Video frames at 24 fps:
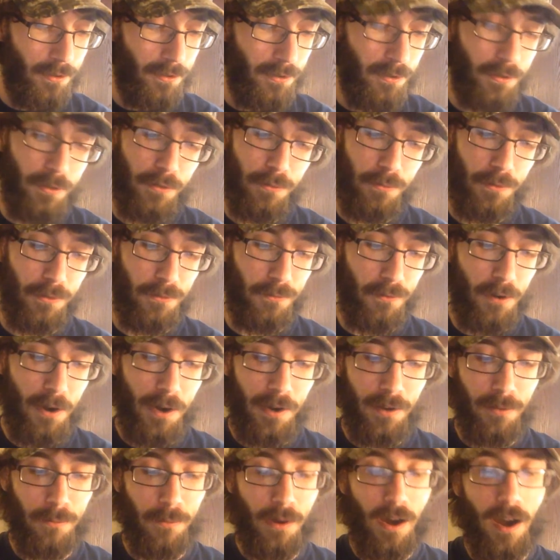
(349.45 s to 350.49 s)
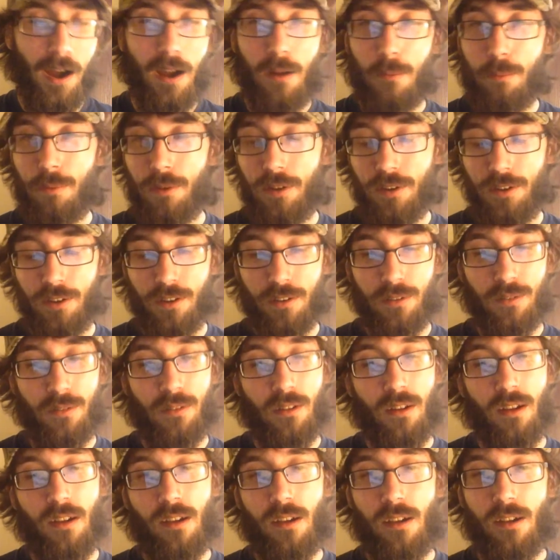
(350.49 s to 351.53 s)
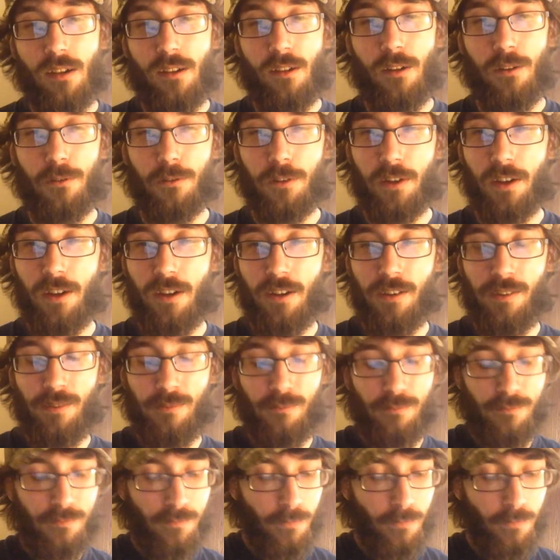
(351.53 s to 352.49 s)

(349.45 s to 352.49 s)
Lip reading: do this one right, in my opinion. Okay.